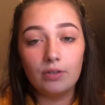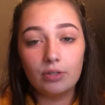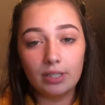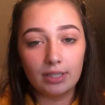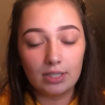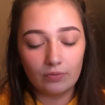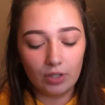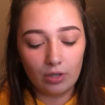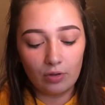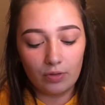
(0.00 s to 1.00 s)
click this
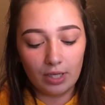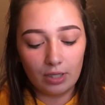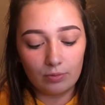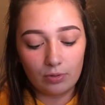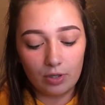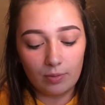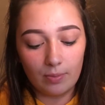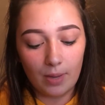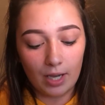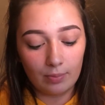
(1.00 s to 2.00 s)
video thinking it was going to be a
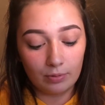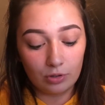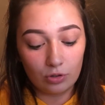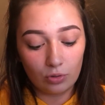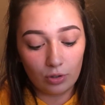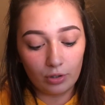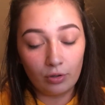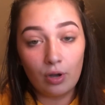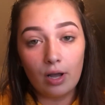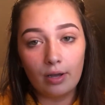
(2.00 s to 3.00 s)
makeup
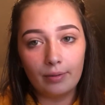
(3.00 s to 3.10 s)
tutorial,